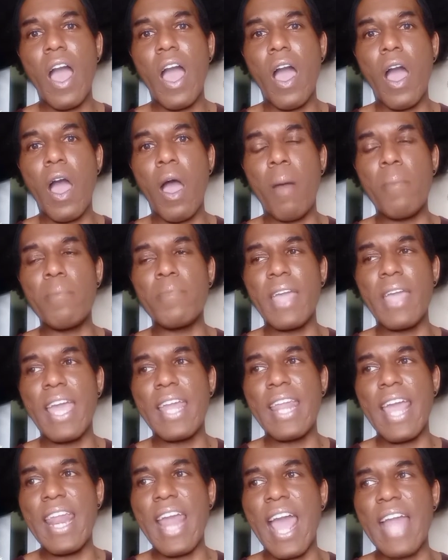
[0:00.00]
um,
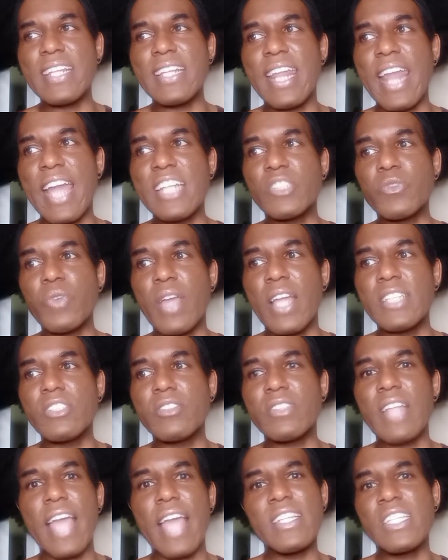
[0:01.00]
and, and I, and I just, and
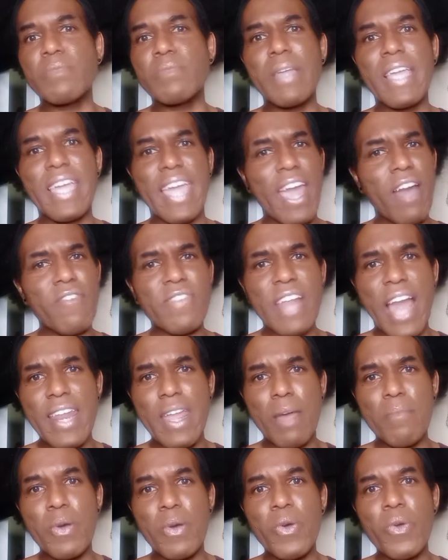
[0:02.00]
she was like, just be careful
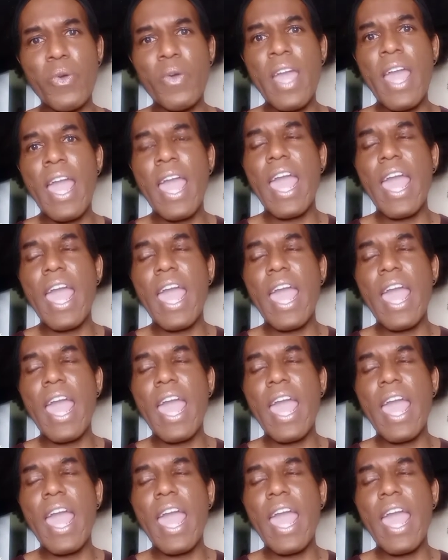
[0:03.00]
out there, boo.